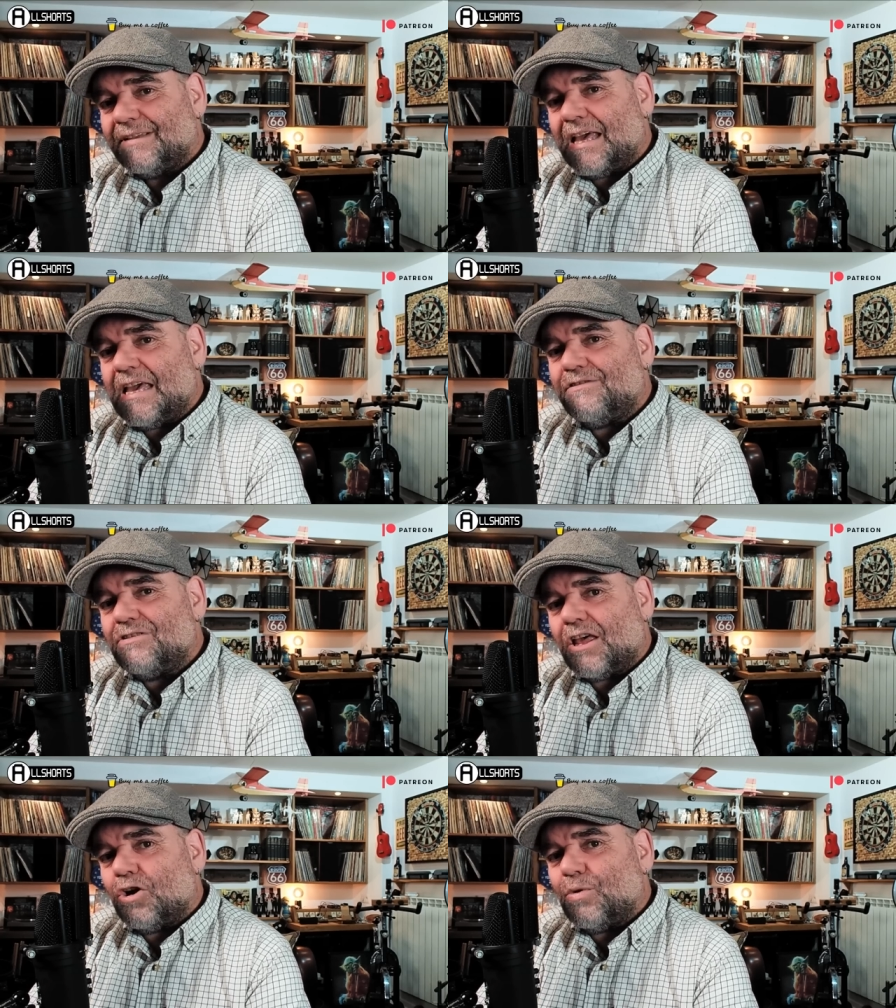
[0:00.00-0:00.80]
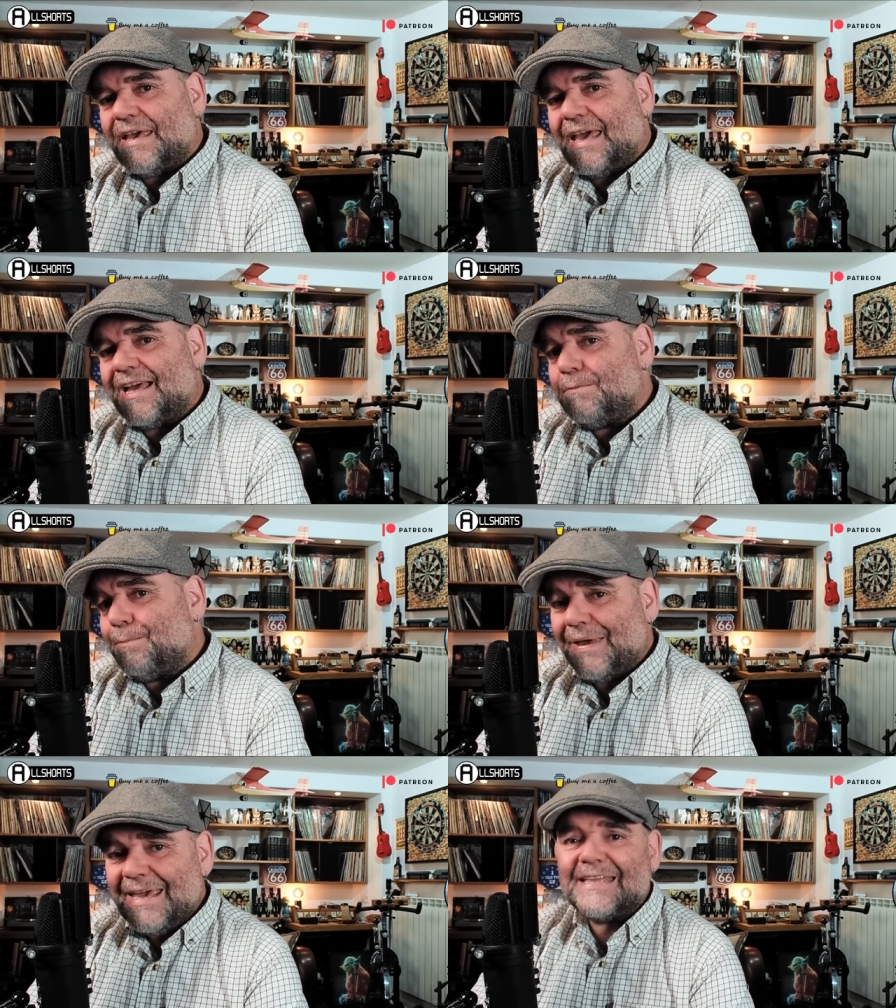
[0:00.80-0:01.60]
even though he
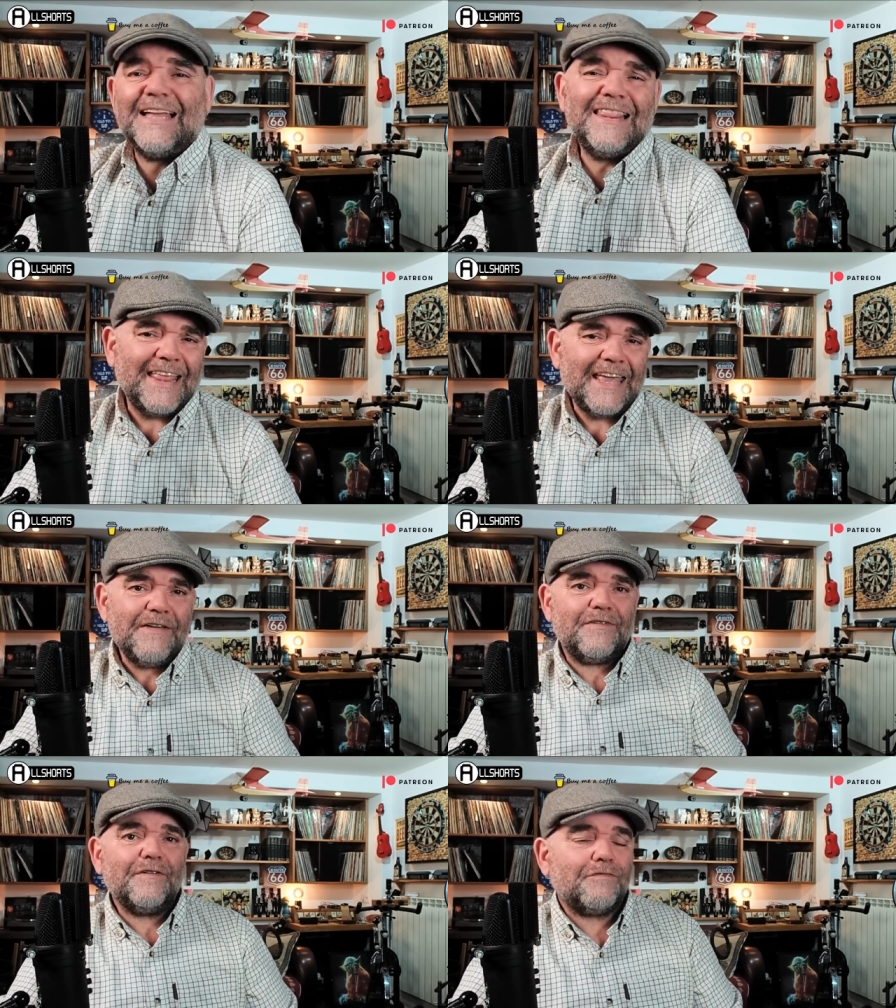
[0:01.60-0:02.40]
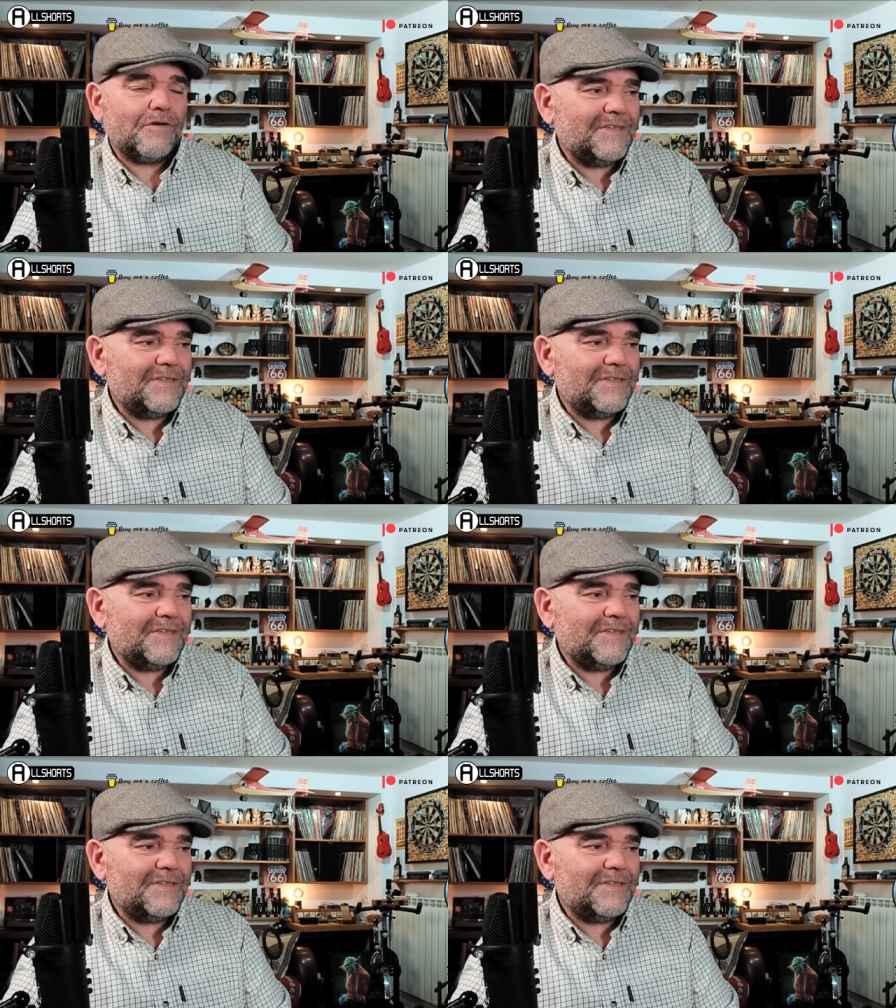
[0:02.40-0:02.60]
had been a leaver from